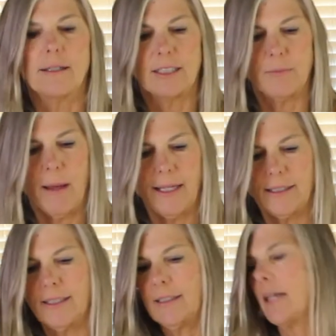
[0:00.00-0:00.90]

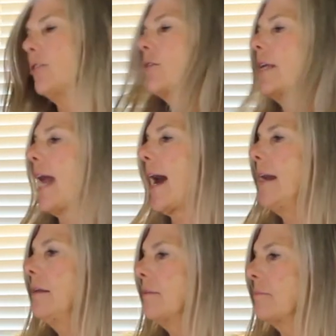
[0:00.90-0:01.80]
spices that you can add.